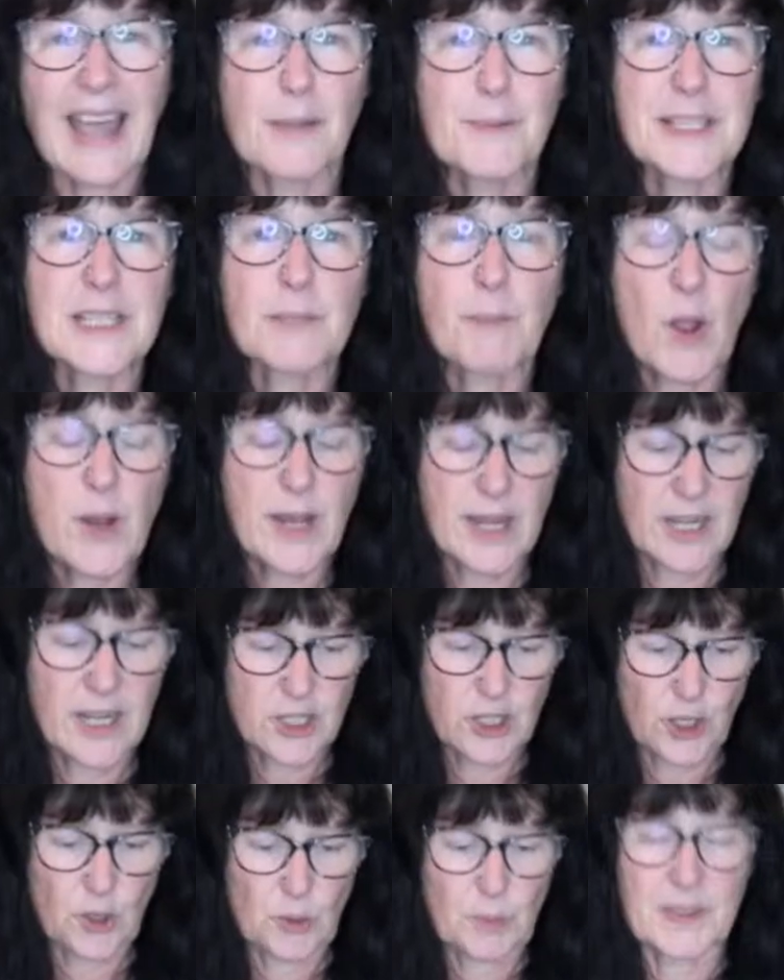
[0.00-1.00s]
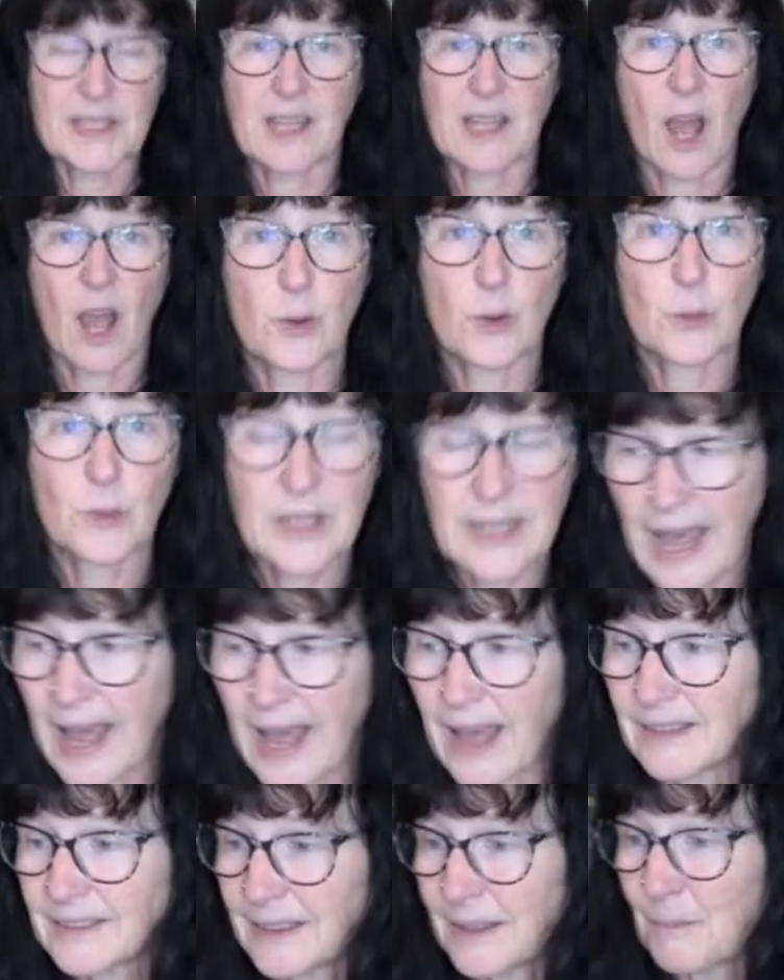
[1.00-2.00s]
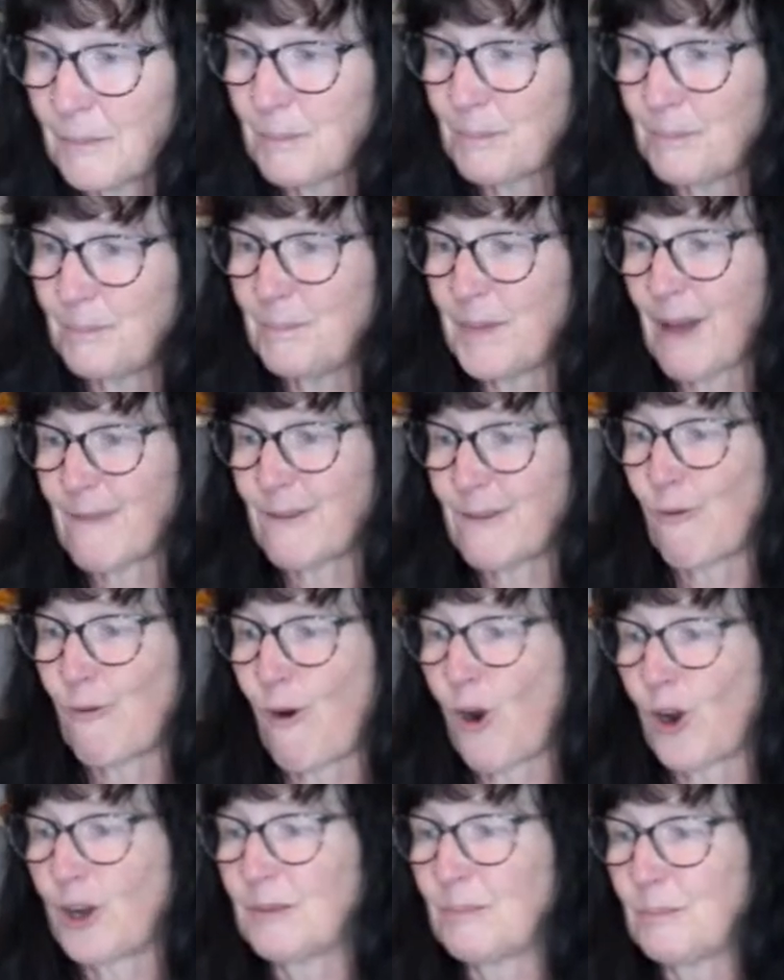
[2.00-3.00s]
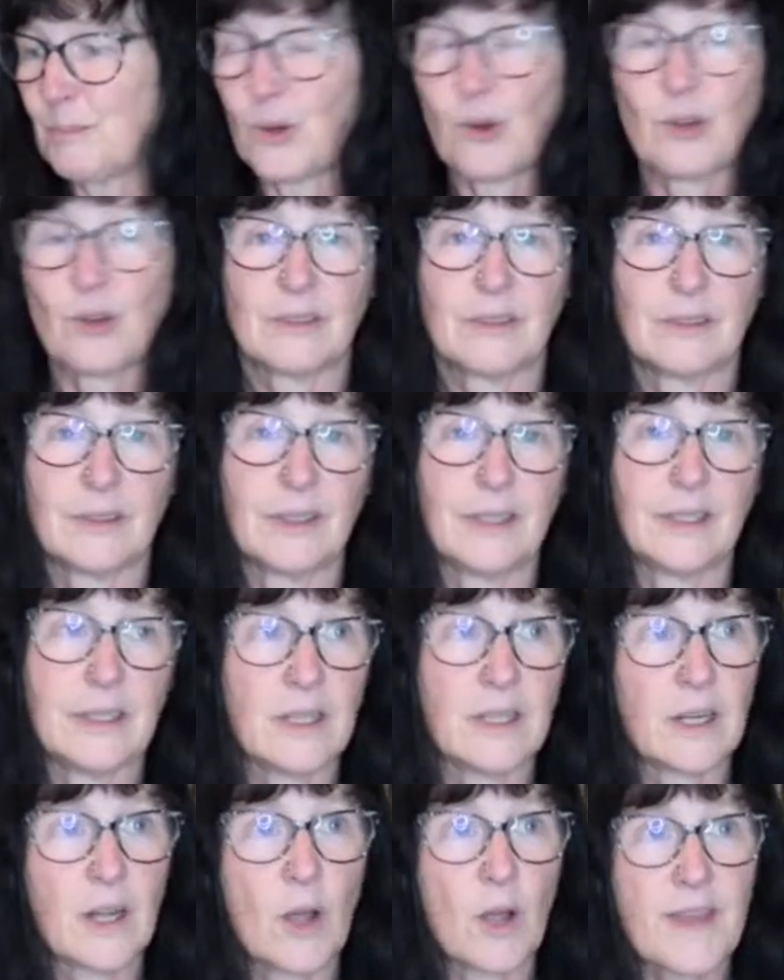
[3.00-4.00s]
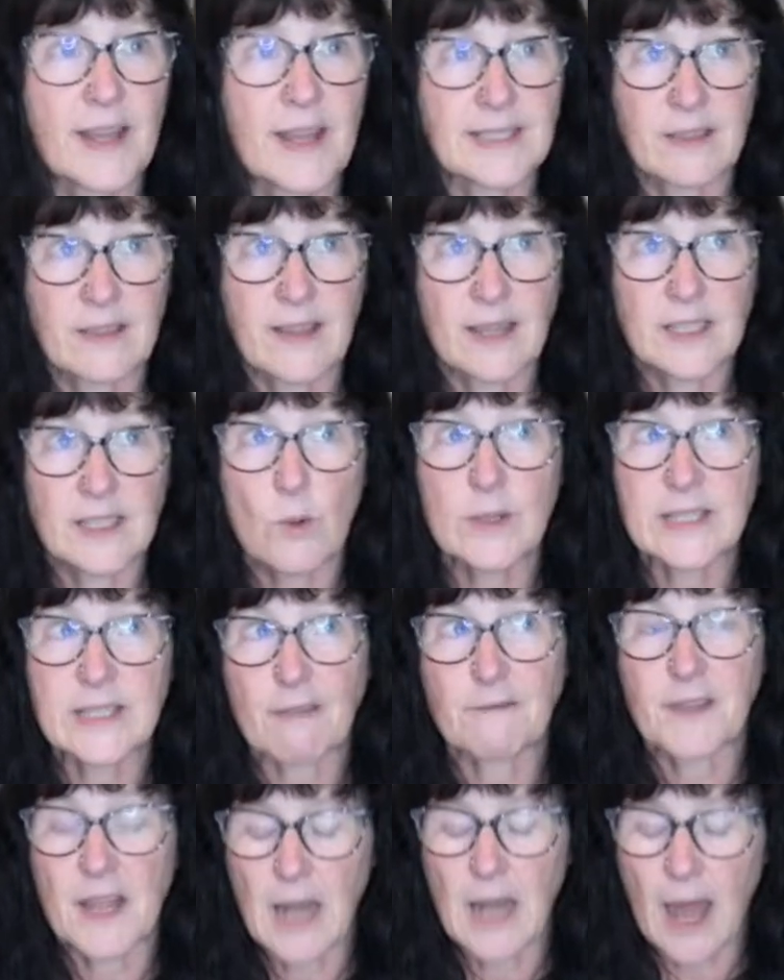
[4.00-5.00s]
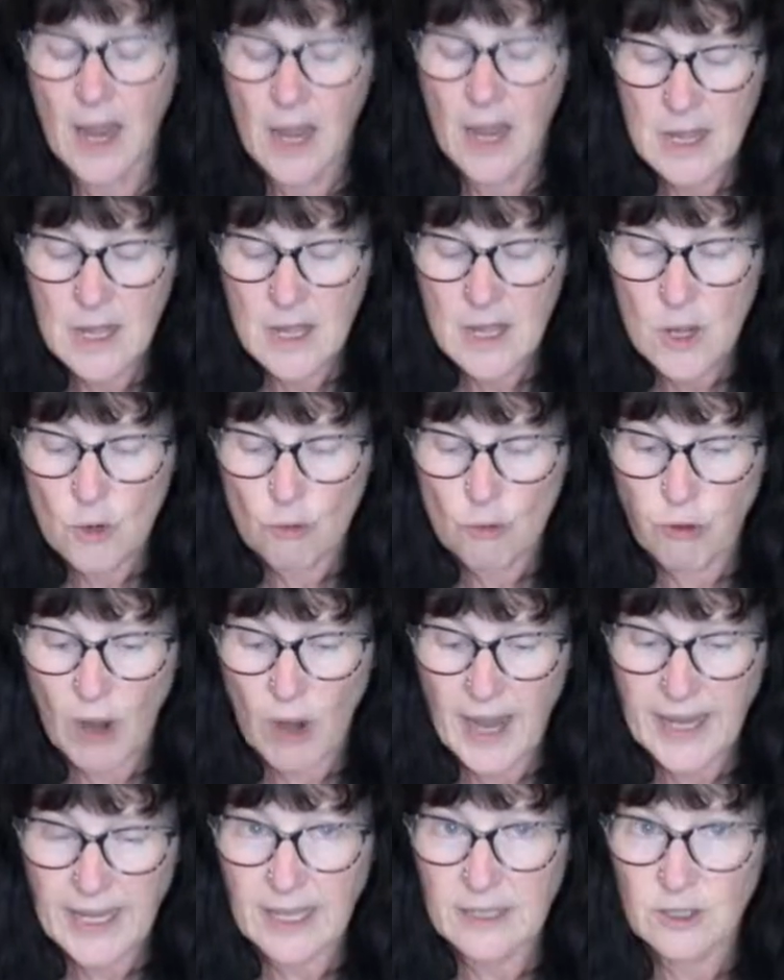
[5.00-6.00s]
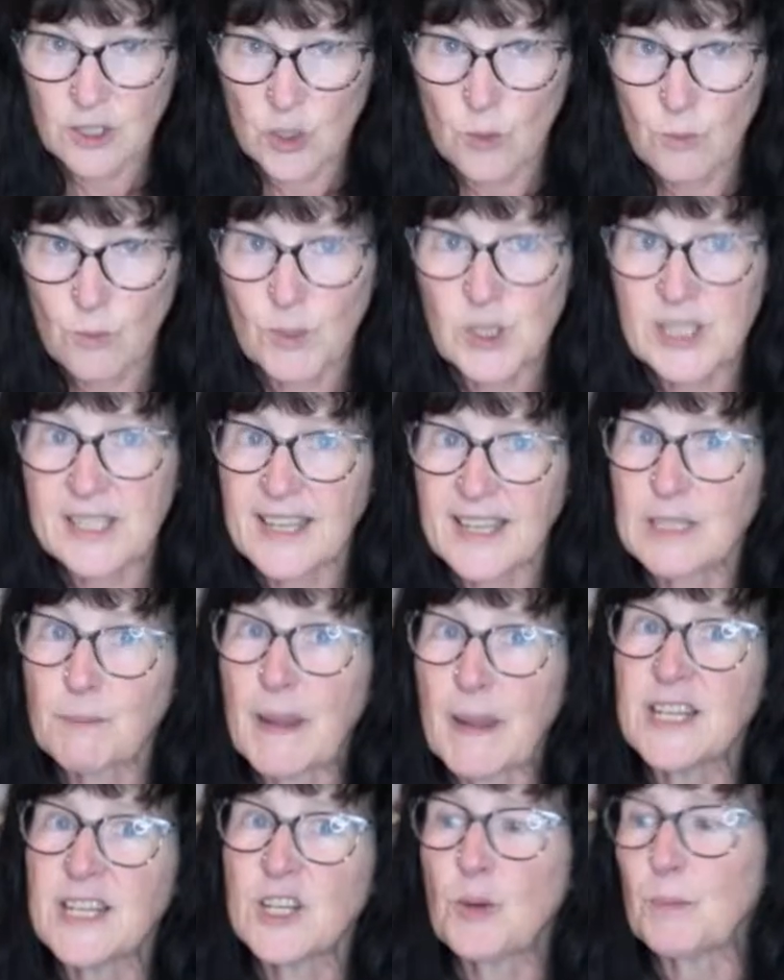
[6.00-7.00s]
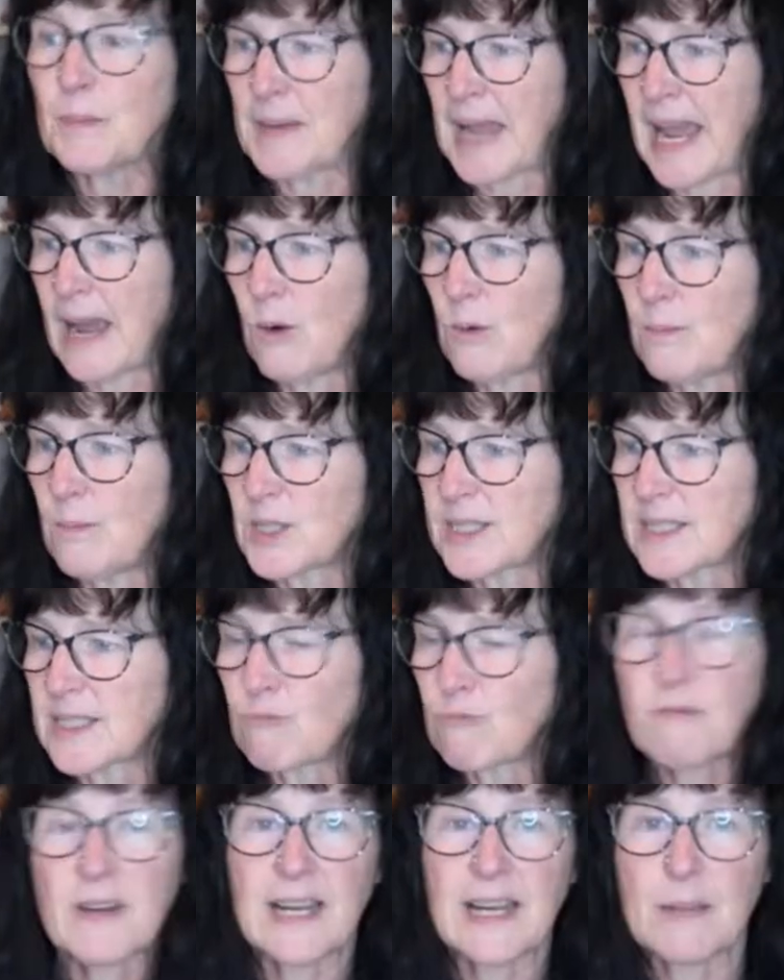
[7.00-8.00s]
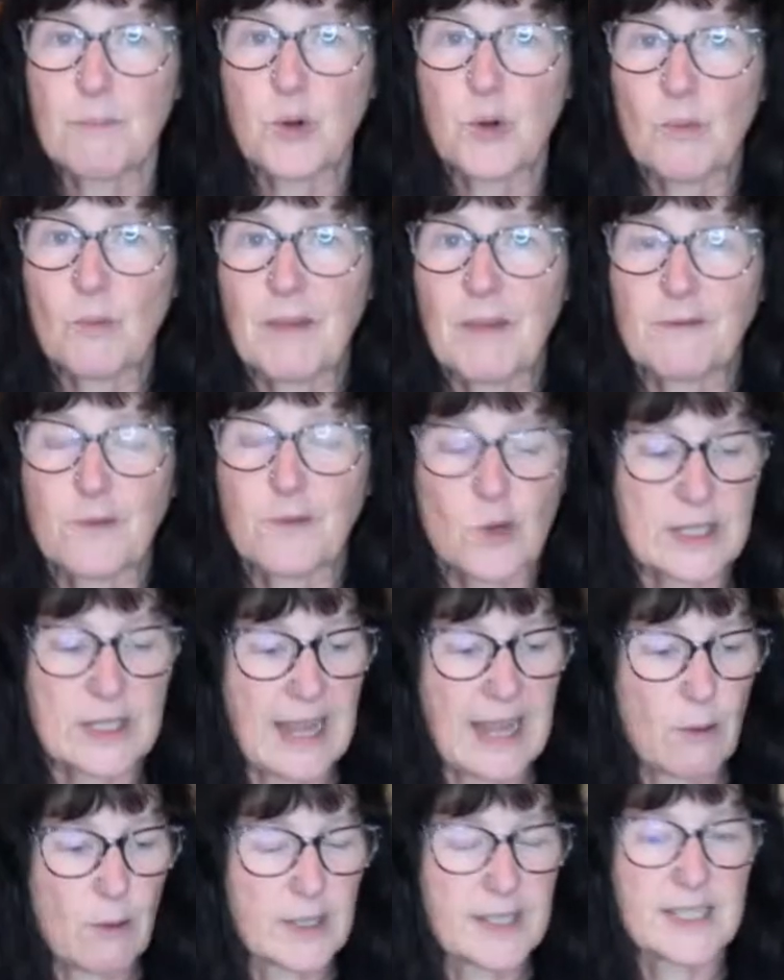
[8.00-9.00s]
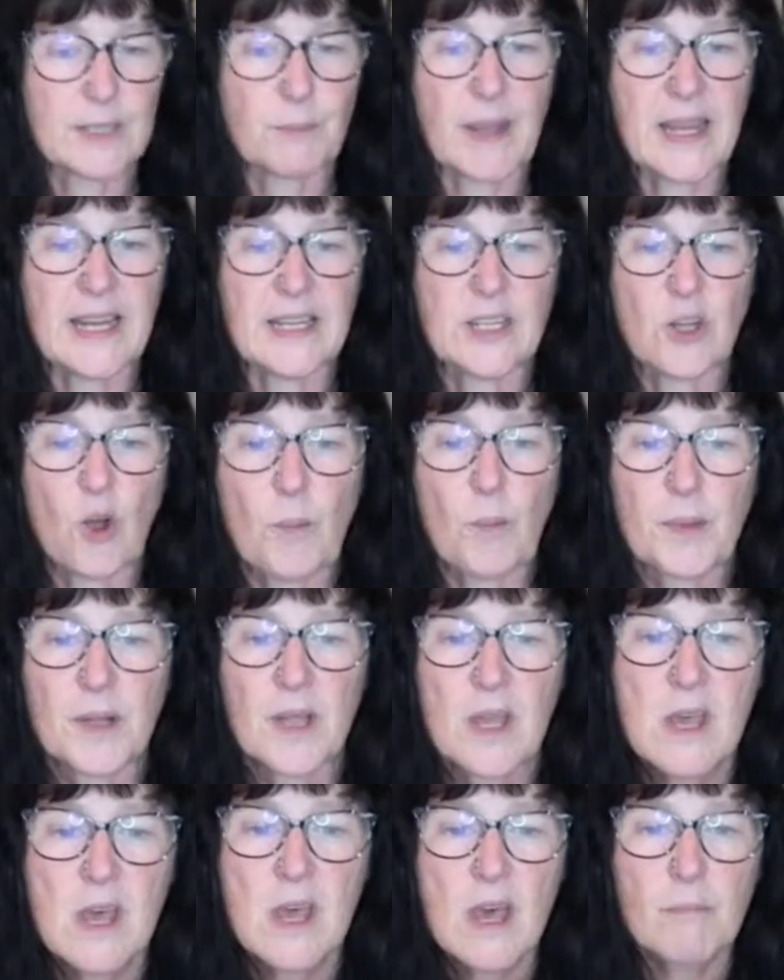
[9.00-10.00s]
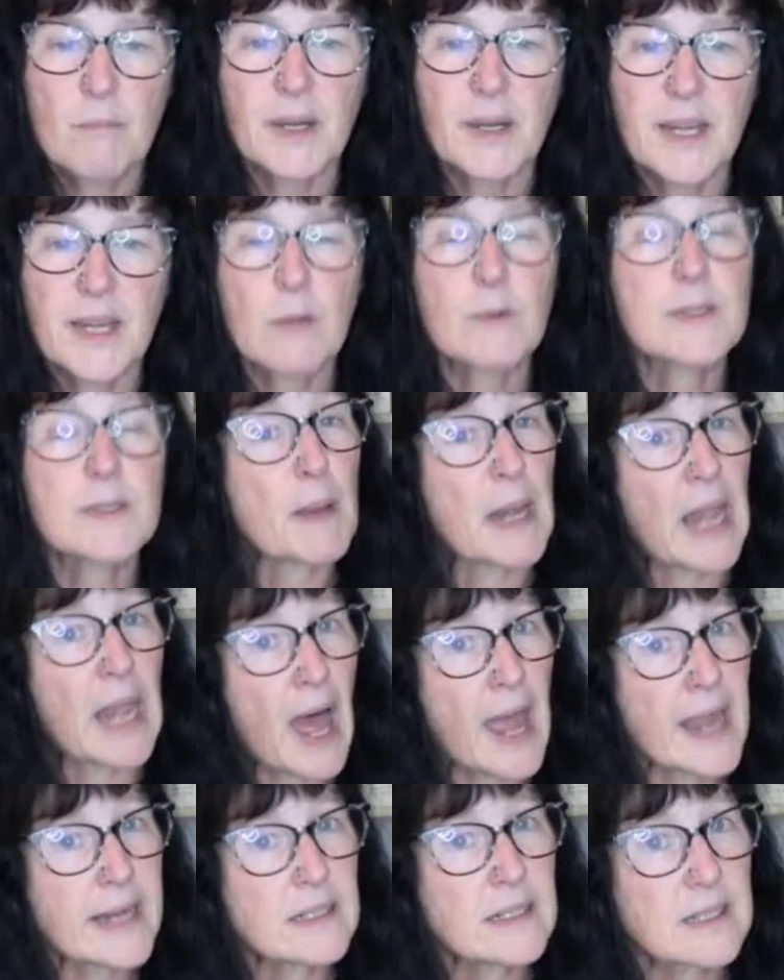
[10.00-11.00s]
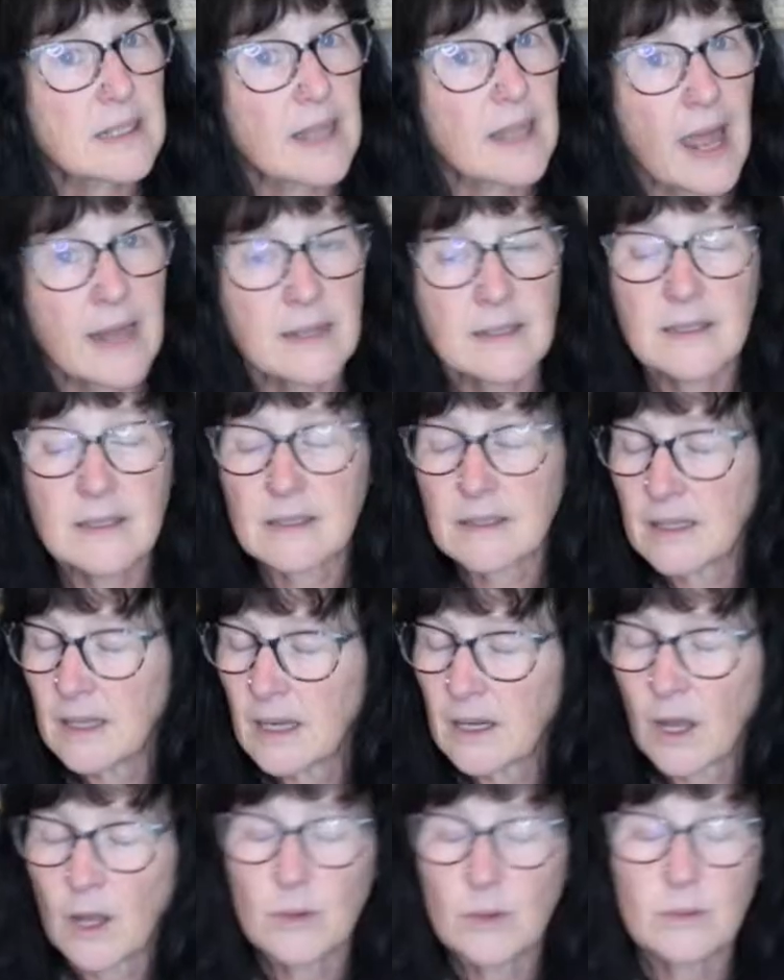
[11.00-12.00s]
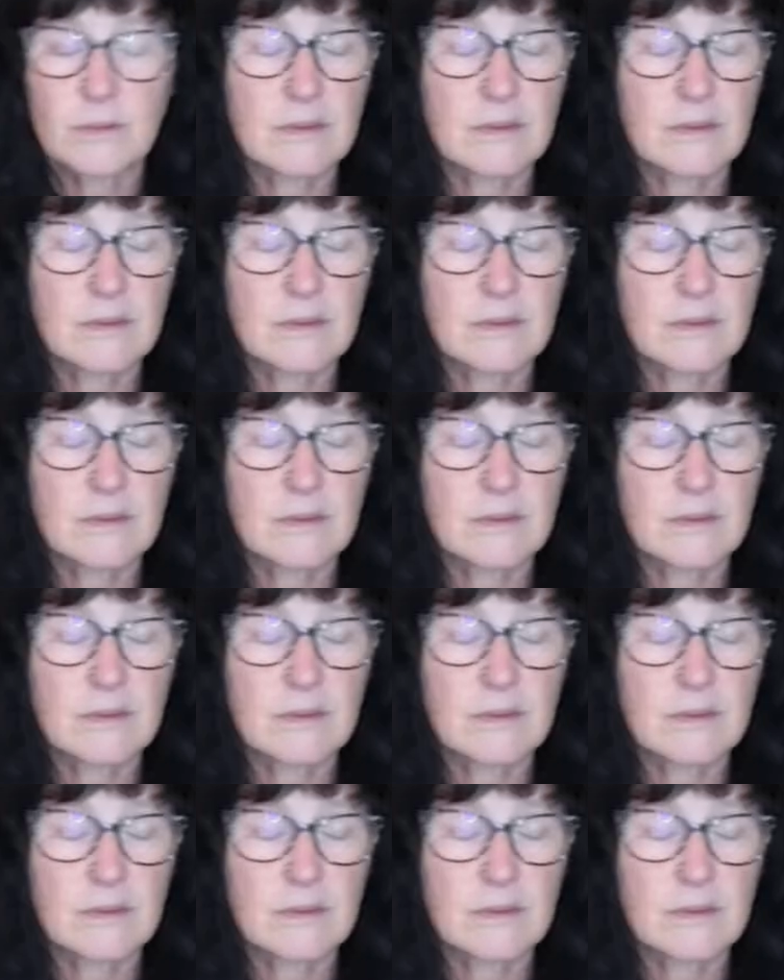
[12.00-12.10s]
smoking a doob. So yeah, bit of a wrong 'un. But, you know, there's always that fear like, right, must I speed up now? Must I really put my foot down and speed up? But he was polite and, you know,